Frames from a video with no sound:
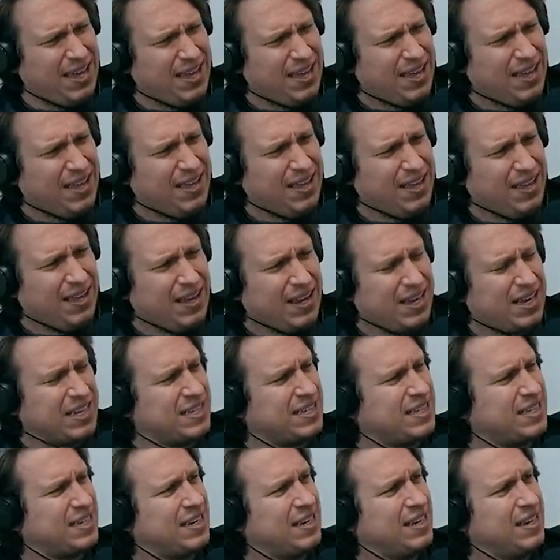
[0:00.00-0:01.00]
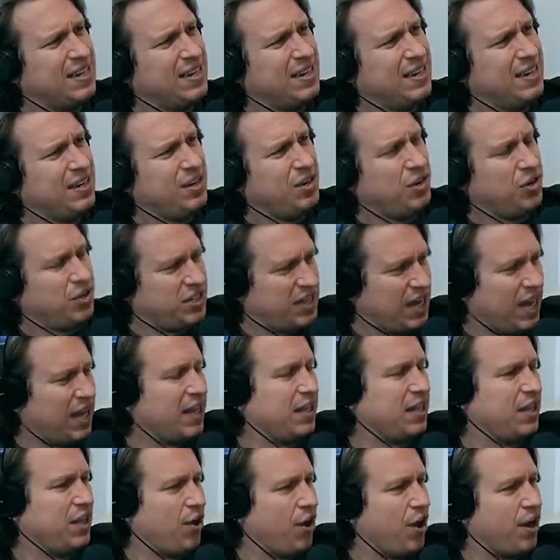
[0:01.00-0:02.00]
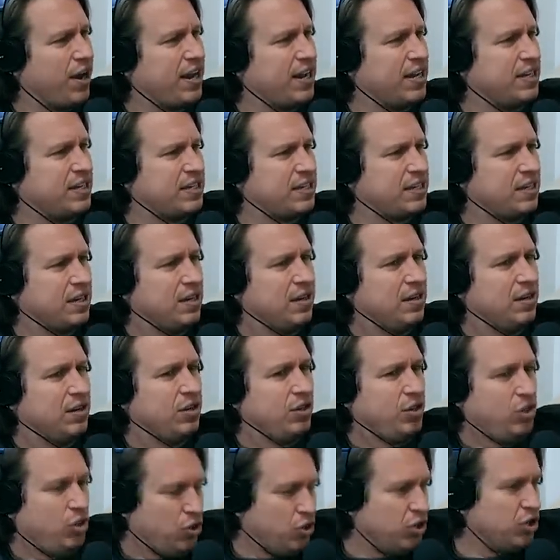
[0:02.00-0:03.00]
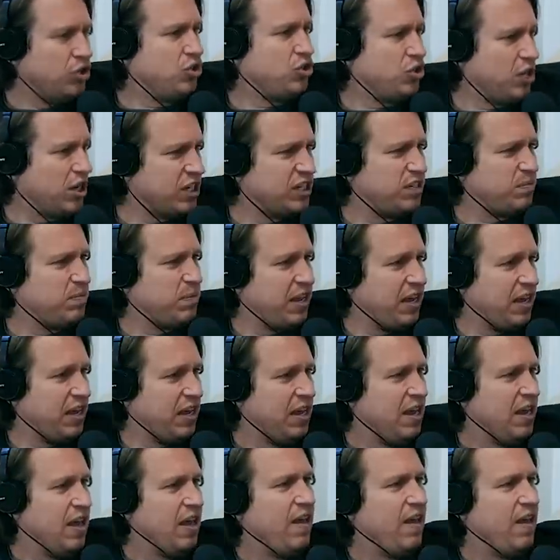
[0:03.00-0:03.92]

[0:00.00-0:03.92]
Yeah. Because you're telling the audience, you can trust me.